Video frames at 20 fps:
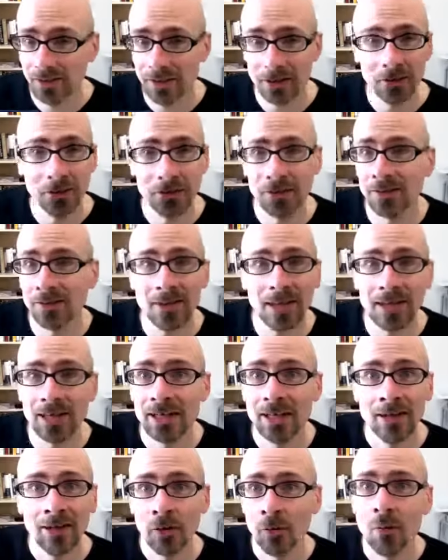They couldn't
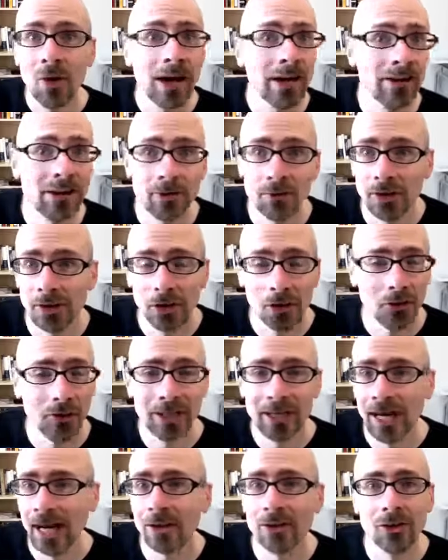say why they were
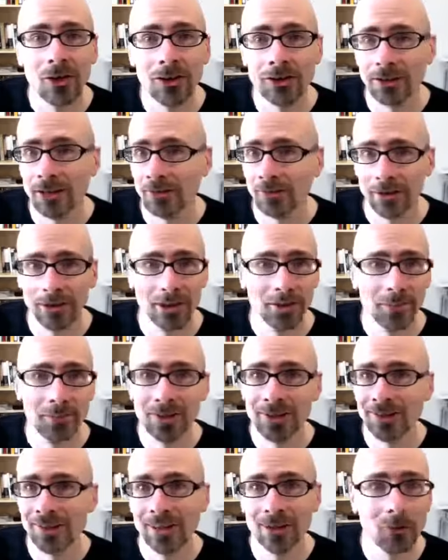going, how long they were going to
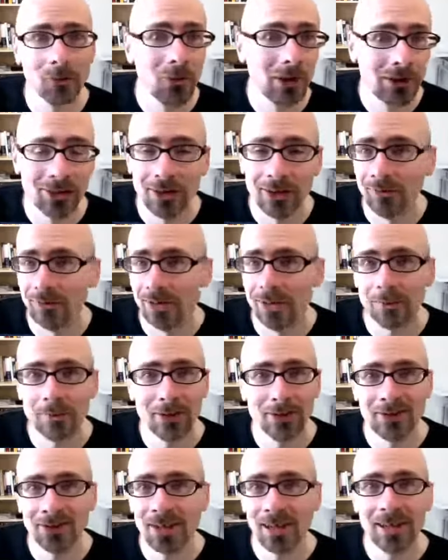be there, where they were going to
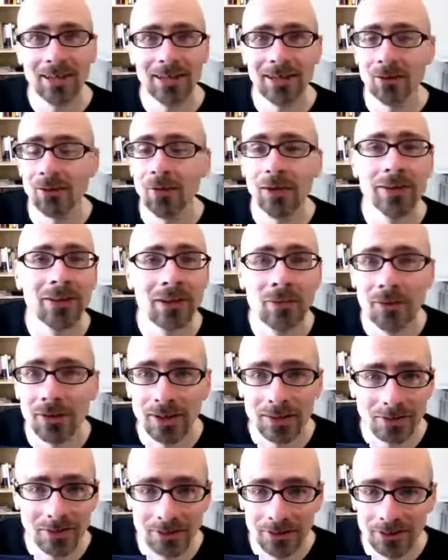be staying, what they
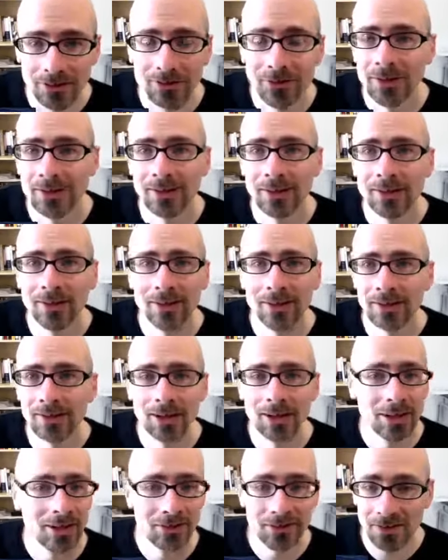wanted to do in the
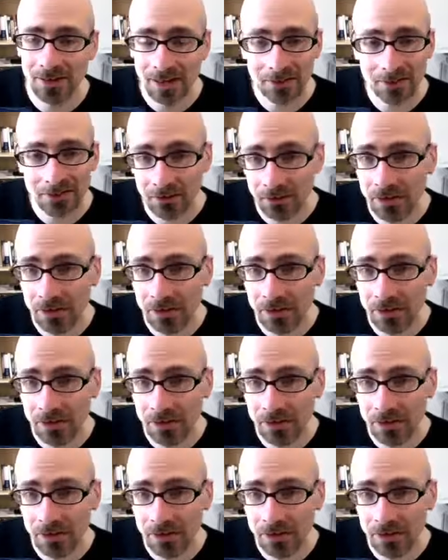United States.